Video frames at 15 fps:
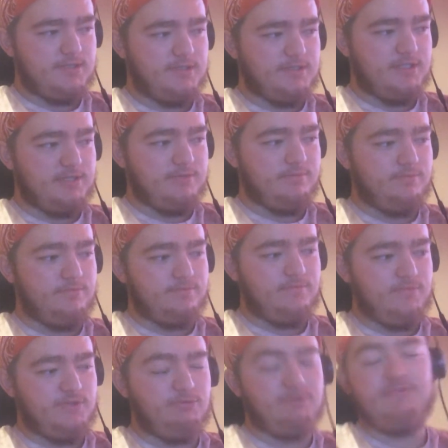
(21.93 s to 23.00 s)

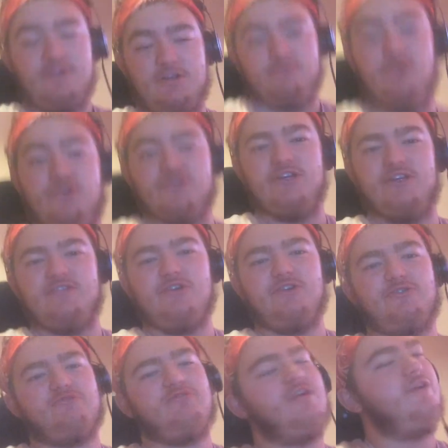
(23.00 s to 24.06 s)
The one thing I will say is that
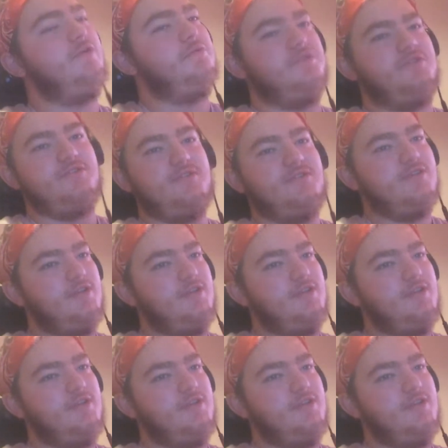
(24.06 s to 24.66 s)
Australia was